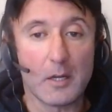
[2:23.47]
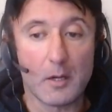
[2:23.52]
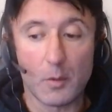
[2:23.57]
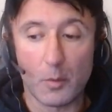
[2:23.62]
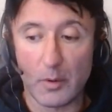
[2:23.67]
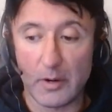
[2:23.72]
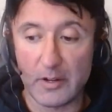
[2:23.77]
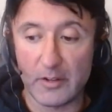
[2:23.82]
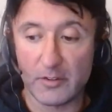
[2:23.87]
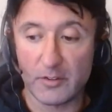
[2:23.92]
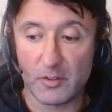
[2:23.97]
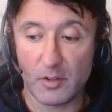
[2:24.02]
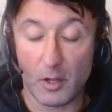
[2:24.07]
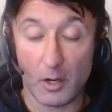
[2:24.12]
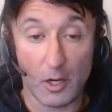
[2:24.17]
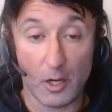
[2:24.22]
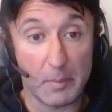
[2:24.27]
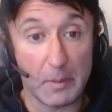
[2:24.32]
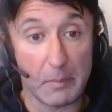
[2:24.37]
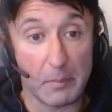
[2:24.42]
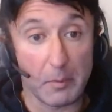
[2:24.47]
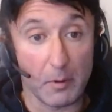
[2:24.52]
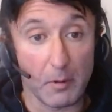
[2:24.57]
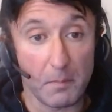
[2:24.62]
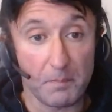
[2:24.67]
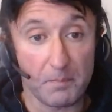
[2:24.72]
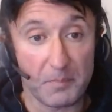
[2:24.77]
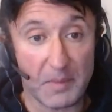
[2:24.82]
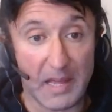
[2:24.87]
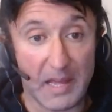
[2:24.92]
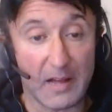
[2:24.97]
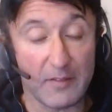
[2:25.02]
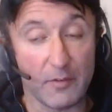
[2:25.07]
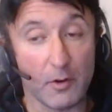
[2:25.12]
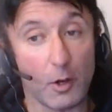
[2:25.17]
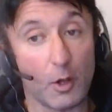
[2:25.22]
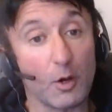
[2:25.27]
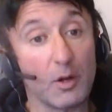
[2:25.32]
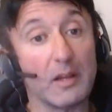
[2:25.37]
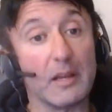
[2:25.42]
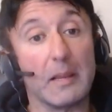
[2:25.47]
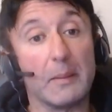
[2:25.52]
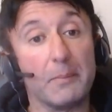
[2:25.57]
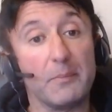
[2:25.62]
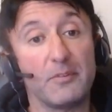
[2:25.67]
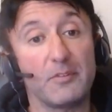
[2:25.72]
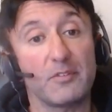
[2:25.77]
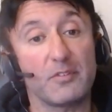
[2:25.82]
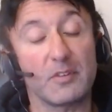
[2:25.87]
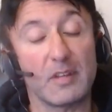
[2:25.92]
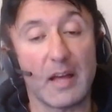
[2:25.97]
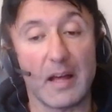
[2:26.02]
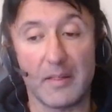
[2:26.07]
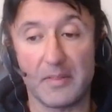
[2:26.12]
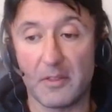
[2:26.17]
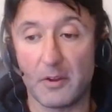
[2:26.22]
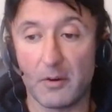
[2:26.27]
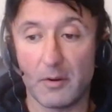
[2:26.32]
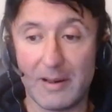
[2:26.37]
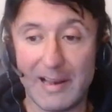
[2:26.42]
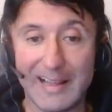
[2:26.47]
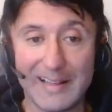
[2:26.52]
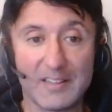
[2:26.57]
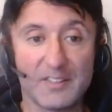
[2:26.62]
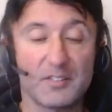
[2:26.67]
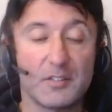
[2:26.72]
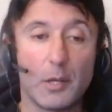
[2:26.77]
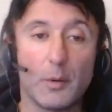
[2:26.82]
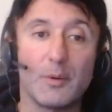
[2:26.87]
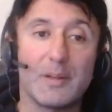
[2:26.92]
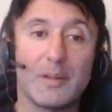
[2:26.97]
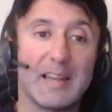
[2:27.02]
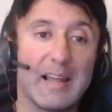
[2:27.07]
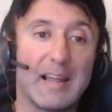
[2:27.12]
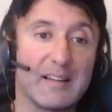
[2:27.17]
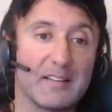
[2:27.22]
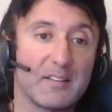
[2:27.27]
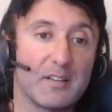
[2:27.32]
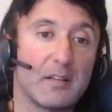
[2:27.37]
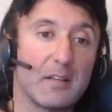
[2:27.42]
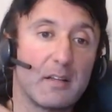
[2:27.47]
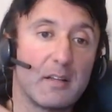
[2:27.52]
Whereas a lot of people, they have longer limbs and their legs don't connect.